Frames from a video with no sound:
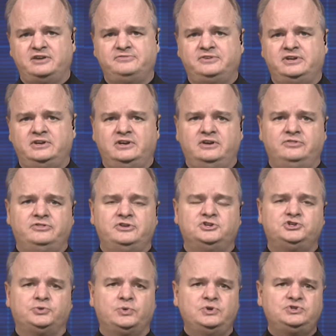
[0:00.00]
of
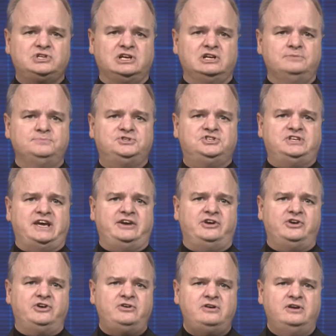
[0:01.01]
the Jerusalem
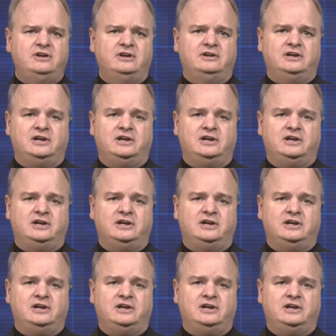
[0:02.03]
Center,